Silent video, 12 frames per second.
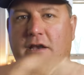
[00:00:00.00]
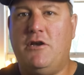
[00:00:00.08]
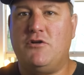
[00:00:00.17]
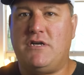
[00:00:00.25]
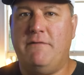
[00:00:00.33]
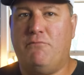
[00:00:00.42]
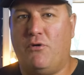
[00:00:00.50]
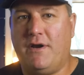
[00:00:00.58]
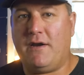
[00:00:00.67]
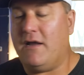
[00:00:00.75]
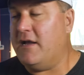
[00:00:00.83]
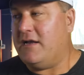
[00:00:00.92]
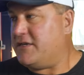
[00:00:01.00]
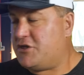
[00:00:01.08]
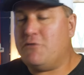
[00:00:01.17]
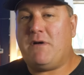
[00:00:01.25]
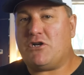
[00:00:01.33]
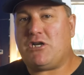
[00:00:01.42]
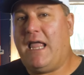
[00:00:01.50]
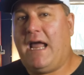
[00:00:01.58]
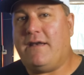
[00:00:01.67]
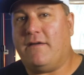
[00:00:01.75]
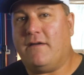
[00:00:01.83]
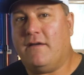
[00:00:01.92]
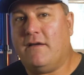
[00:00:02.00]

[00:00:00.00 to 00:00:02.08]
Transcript: they're neutrally buoyant. Too much lead.